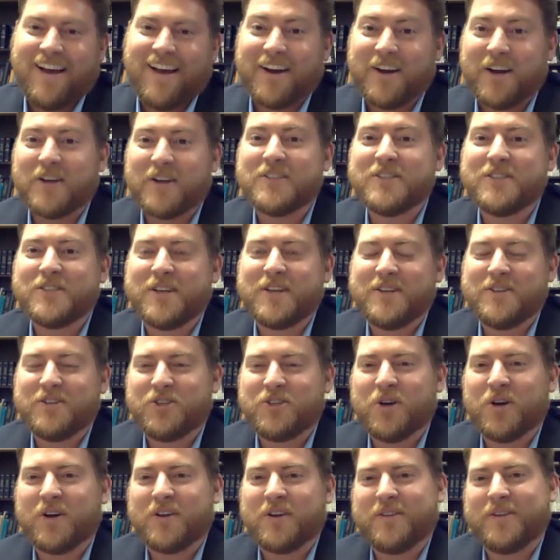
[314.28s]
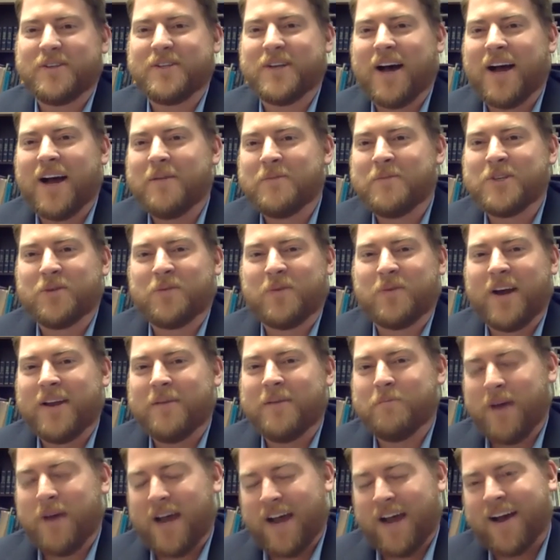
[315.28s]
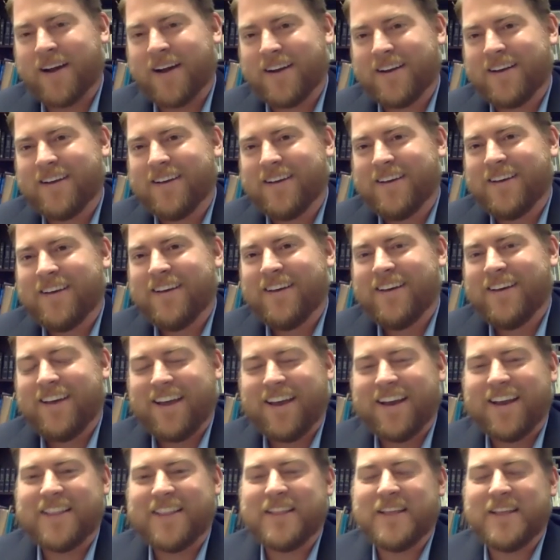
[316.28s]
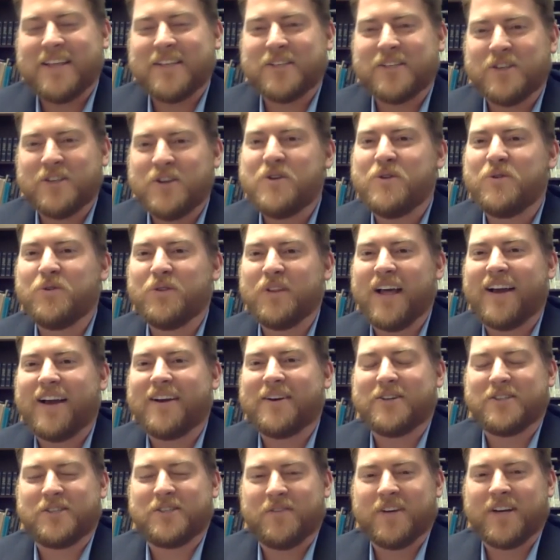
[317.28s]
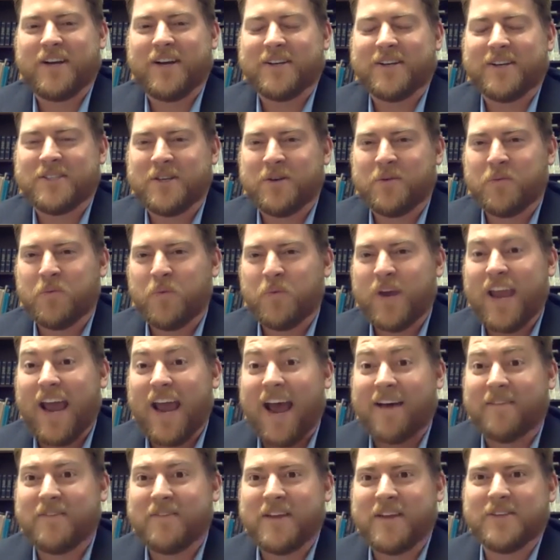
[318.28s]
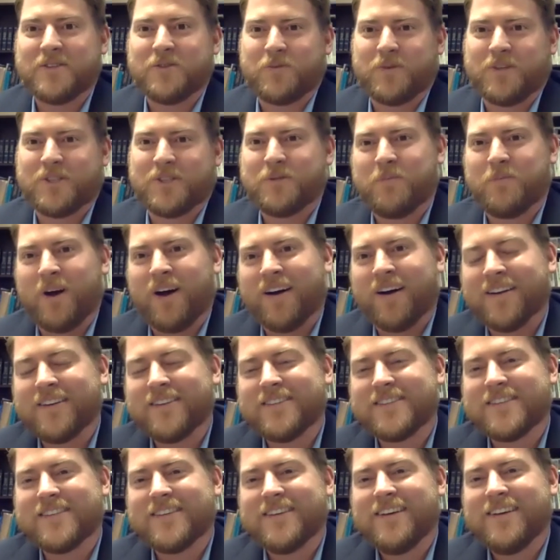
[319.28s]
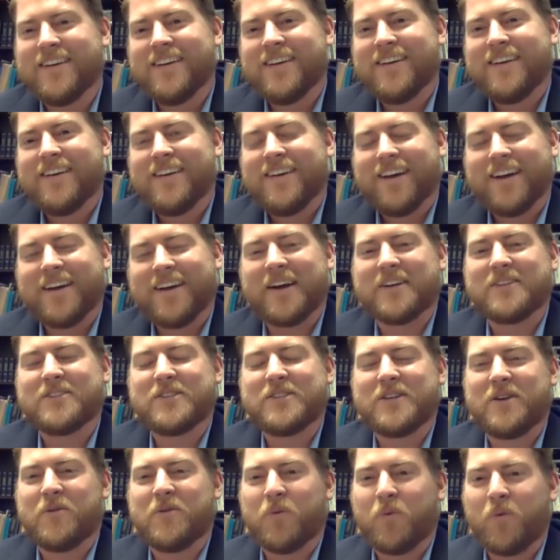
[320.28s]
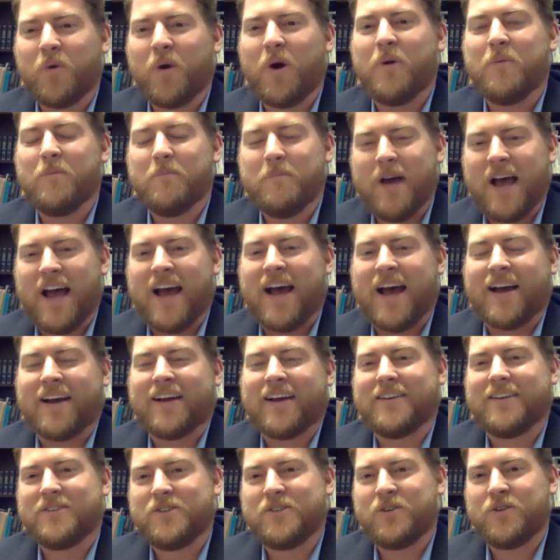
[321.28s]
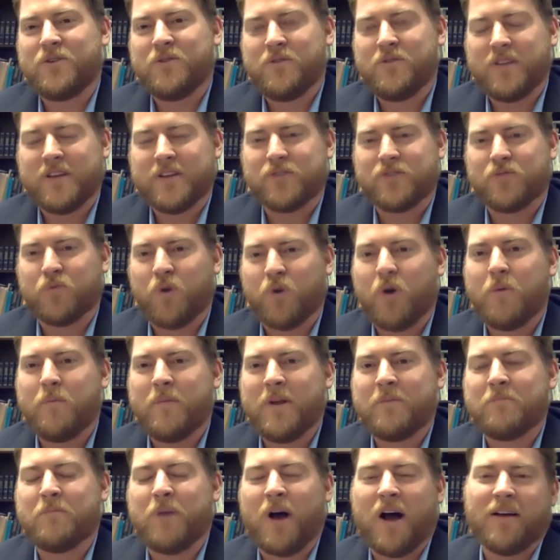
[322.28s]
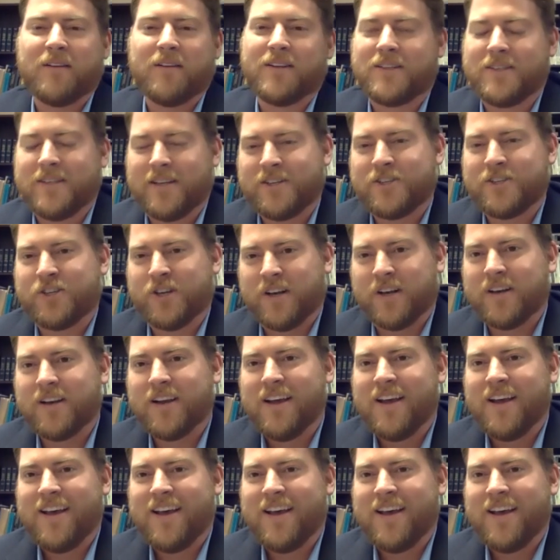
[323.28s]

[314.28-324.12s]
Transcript: Augustine took the time to write back. And in these new letters of Augustine, we have his response. Augustine wrote back to this Roman politician